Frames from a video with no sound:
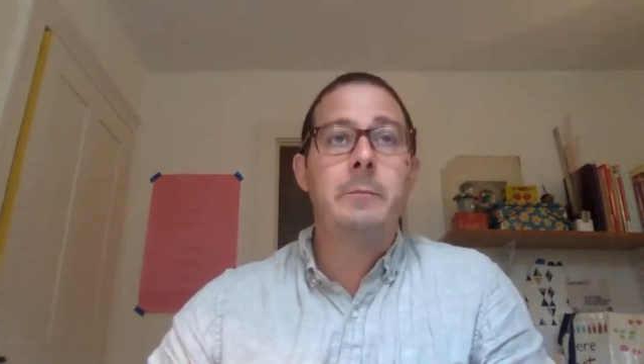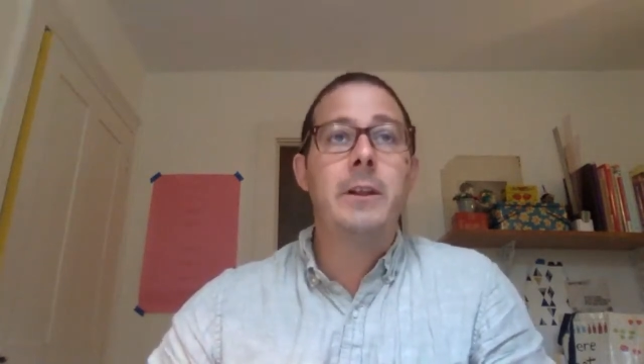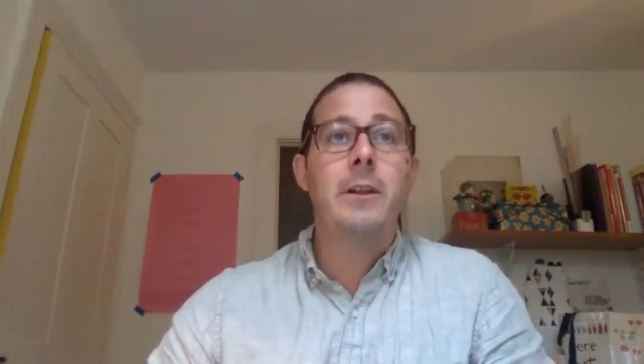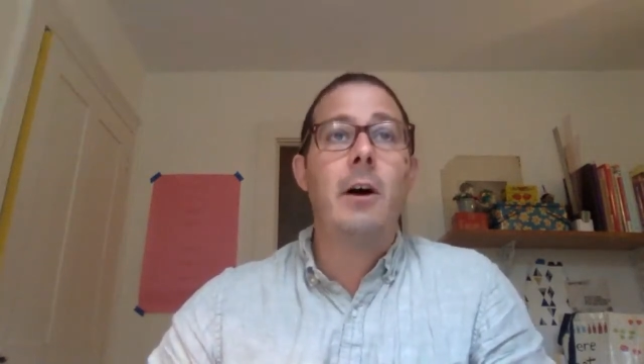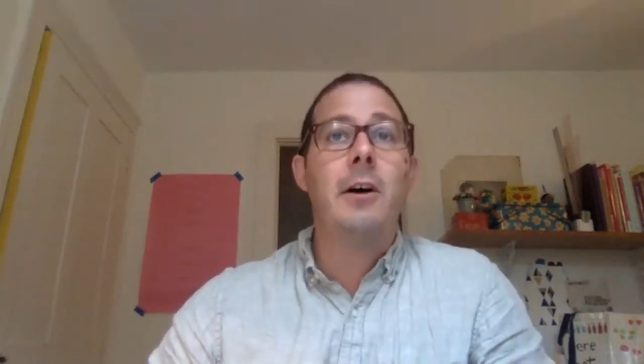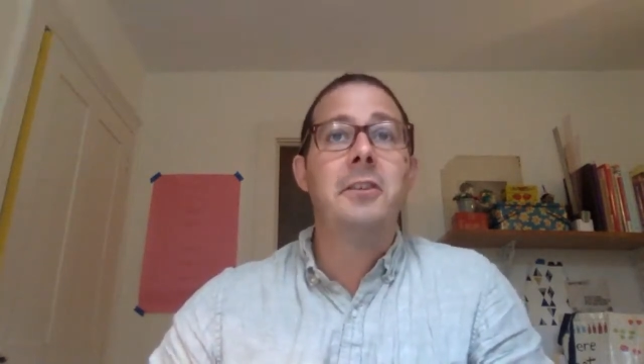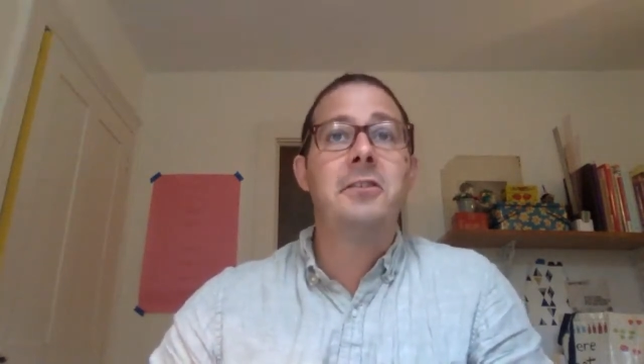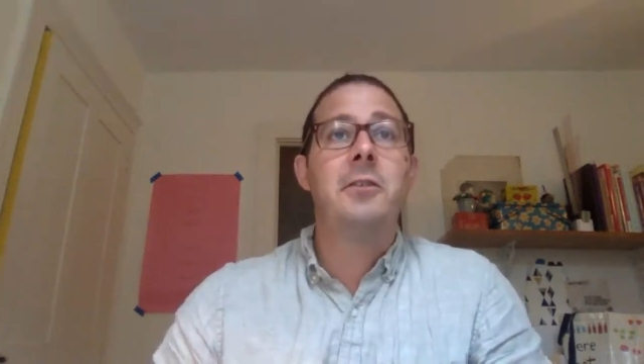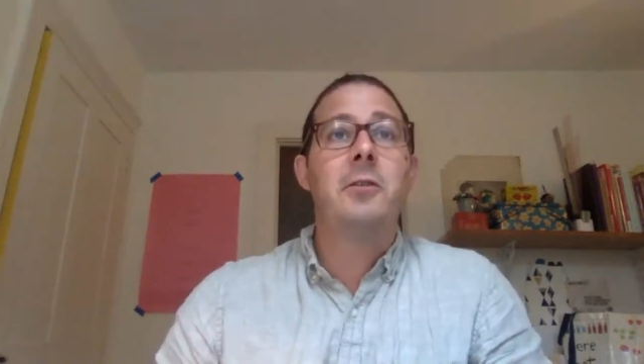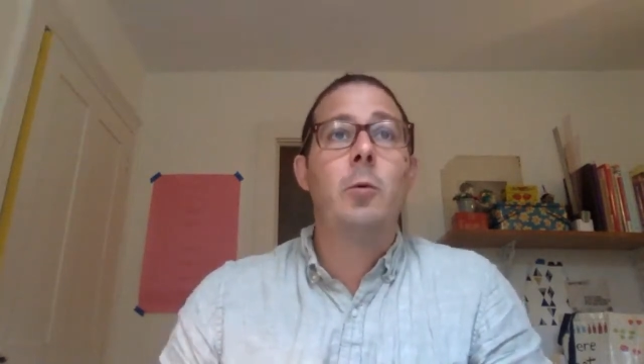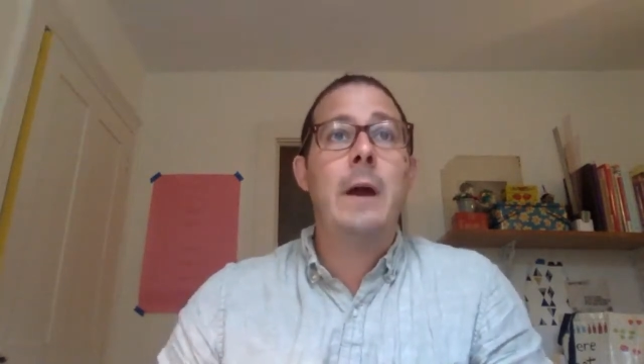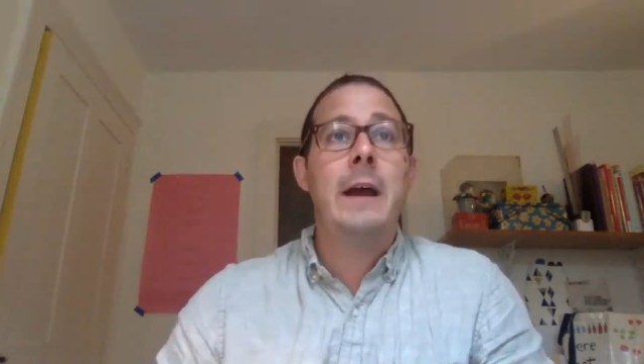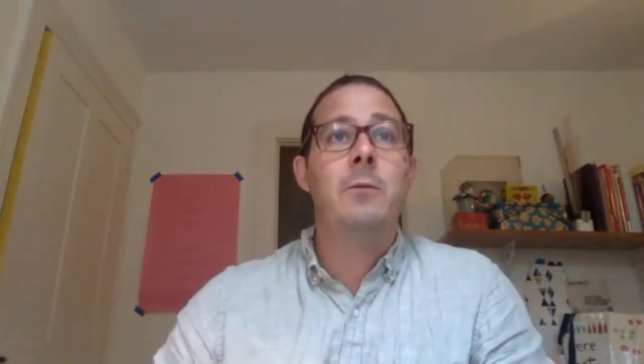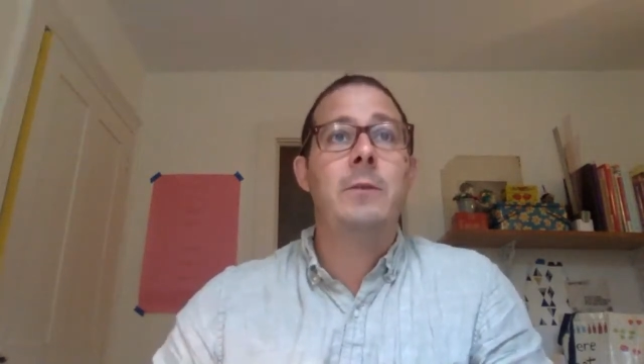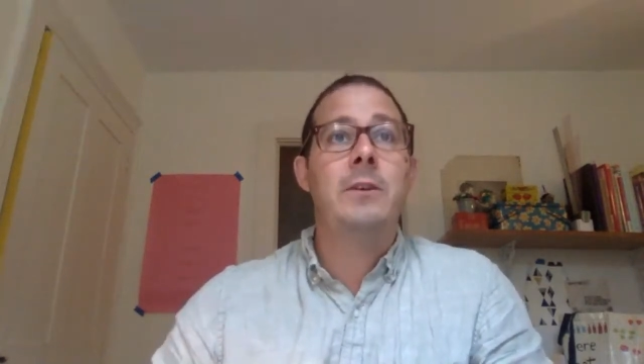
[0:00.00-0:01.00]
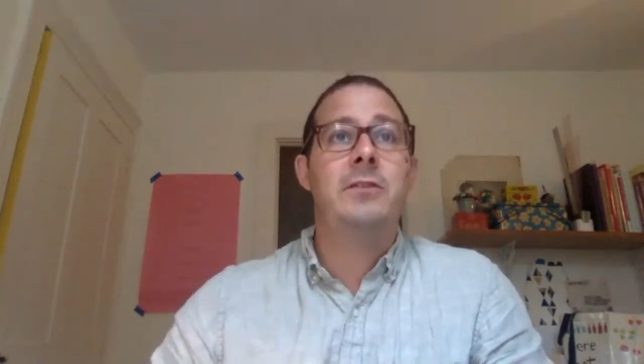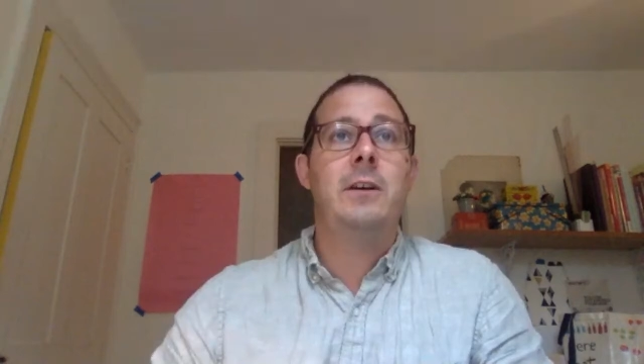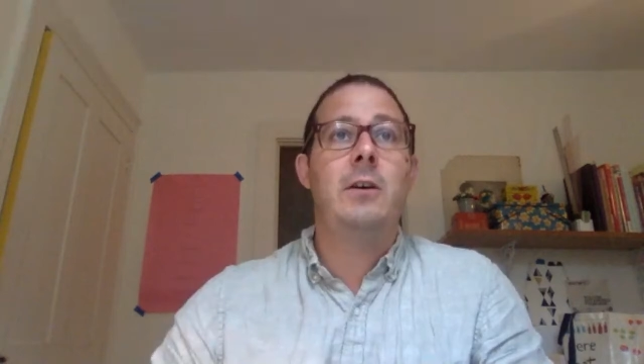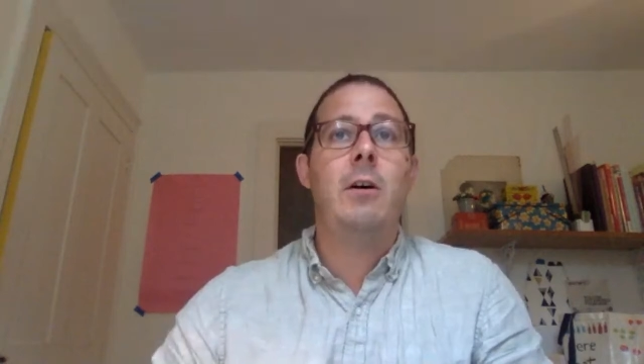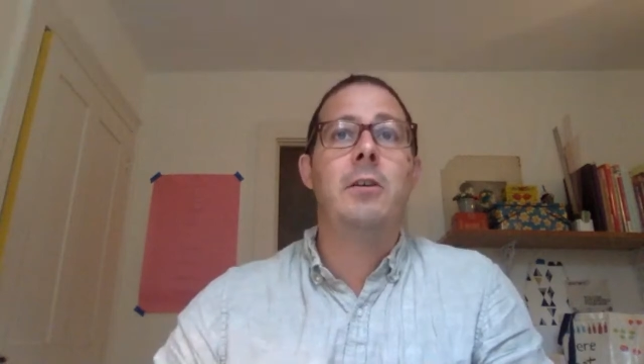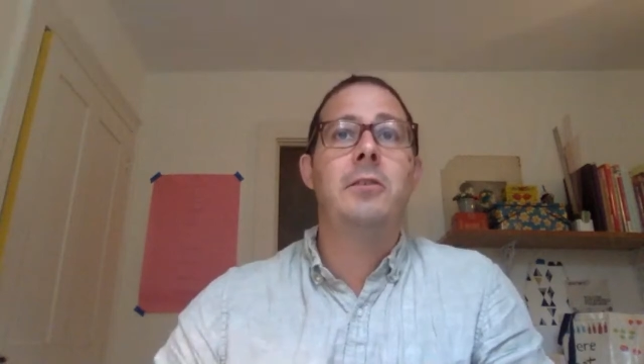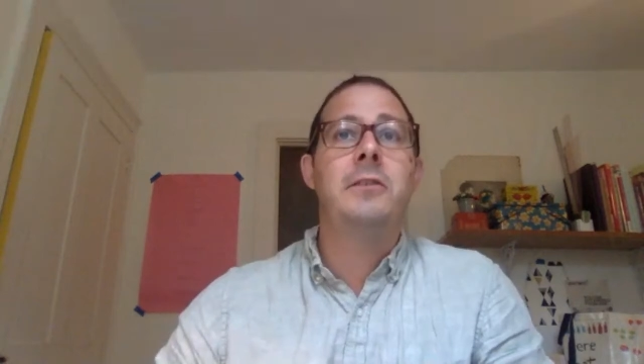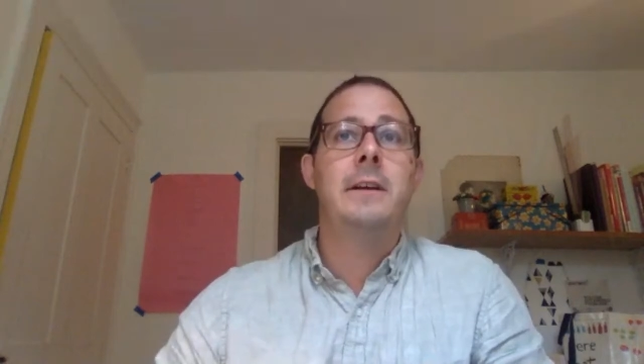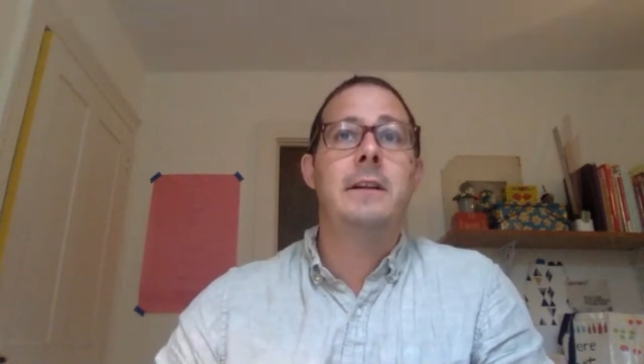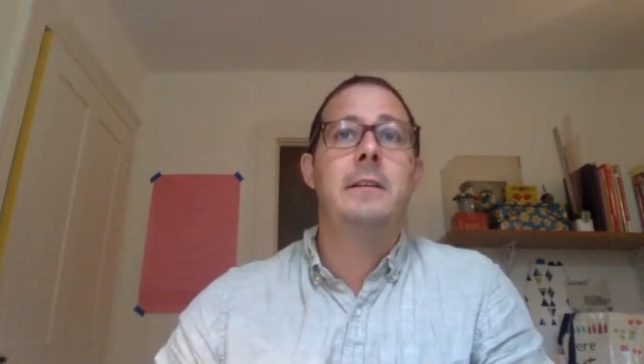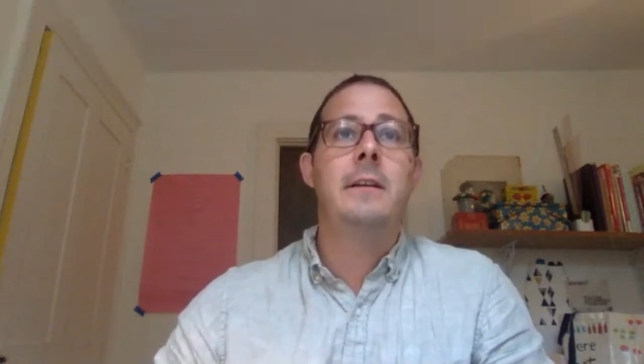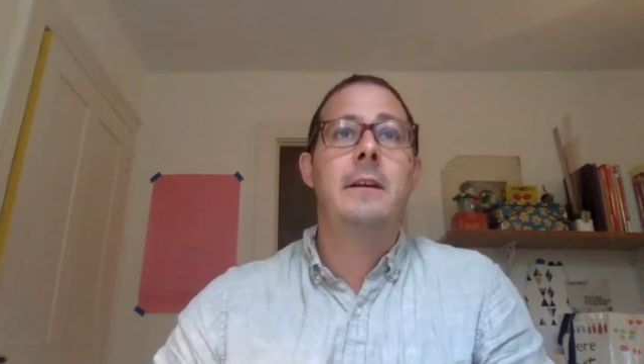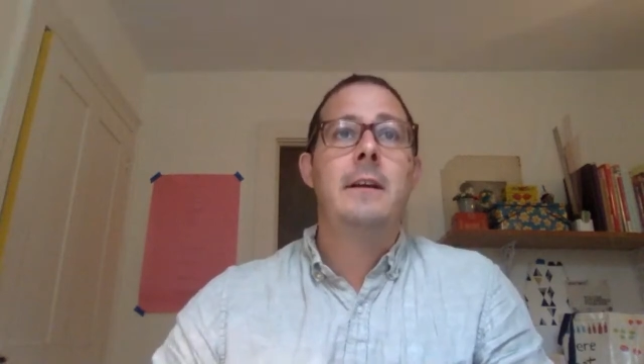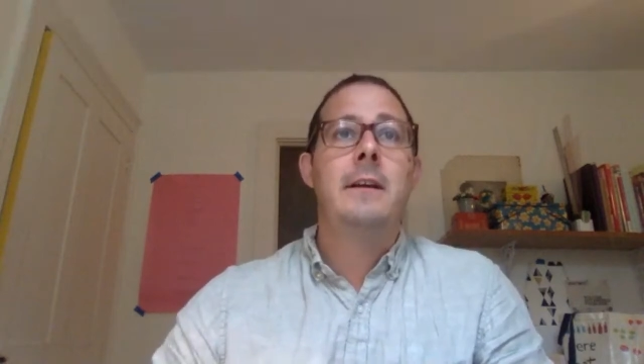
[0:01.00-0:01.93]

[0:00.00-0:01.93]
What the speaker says: but also the way in which it halted